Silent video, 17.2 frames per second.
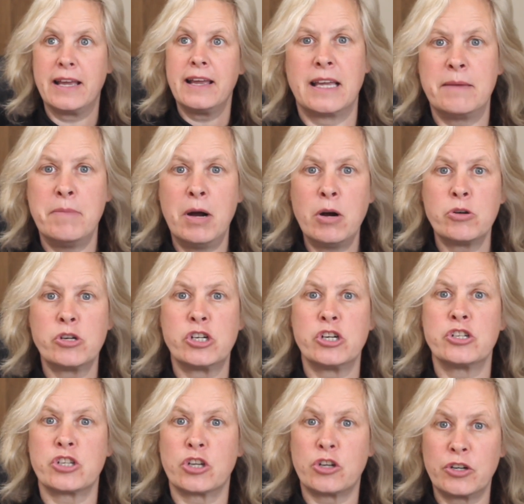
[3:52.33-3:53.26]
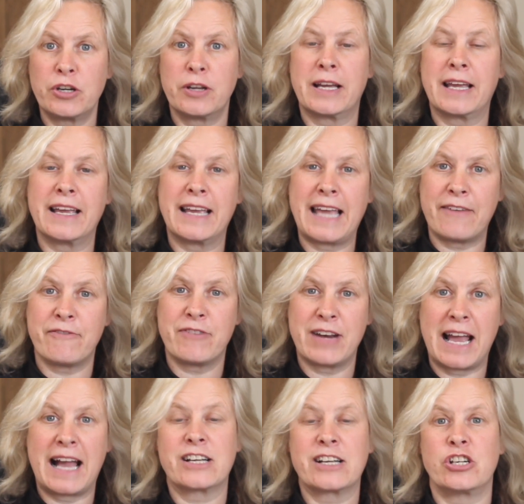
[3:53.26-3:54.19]
Emotions are going to get
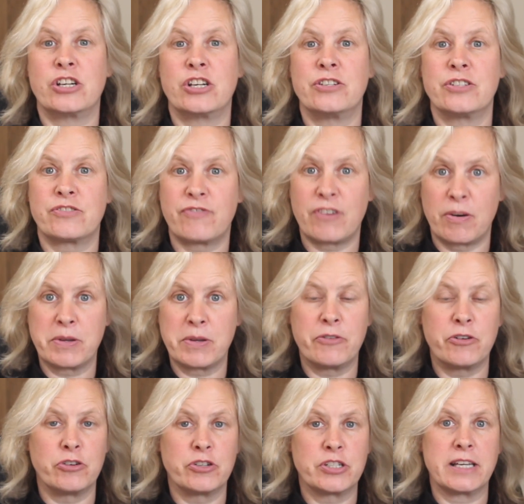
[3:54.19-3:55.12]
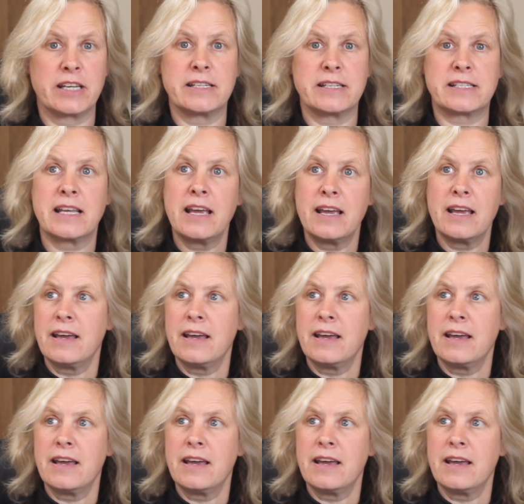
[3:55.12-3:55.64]
reactions from your audience,